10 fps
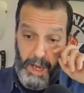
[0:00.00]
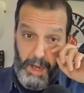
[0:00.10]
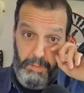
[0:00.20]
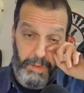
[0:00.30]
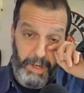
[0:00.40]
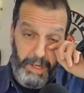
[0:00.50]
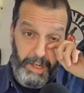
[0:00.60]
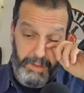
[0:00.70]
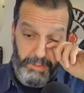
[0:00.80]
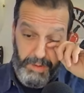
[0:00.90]
I'm
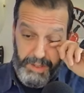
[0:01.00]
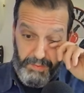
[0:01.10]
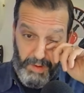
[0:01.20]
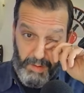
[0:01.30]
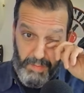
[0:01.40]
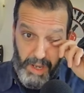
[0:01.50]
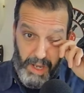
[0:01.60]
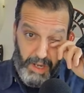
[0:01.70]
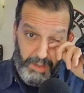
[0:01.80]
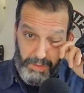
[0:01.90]
thinking is what it's from,
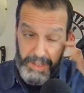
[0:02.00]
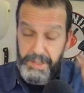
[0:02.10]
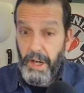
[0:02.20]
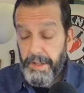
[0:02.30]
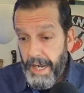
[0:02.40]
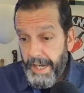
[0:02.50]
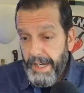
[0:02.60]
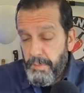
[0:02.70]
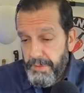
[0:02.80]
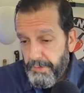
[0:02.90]
is what it's called, and it
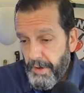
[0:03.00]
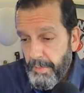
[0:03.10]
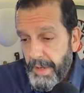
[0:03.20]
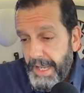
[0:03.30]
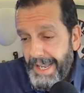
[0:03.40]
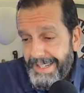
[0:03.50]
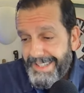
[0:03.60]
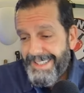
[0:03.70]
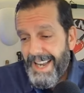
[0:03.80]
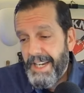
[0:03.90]
comes from
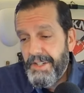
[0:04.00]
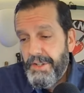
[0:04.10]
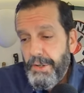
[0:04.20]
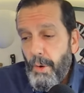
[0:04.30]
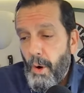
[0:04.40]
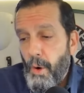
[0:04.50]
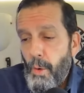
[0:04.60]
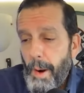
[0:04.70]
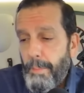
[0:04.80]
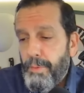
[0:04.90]
design
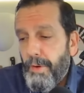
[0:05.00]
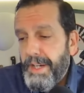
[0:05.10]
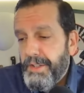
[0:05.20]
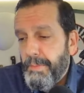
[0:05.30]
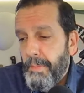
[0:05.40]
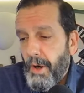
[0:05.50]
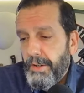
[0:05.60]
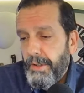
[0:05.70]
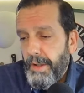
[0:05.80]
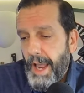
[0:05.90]
duo Bryce
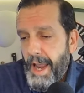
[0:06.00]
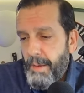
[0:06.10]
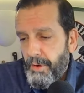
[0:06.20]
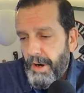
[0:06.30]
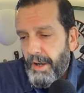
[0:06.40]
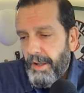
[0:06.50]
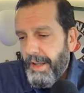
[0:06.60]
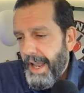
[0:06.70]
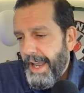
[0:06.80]
Markle Amaral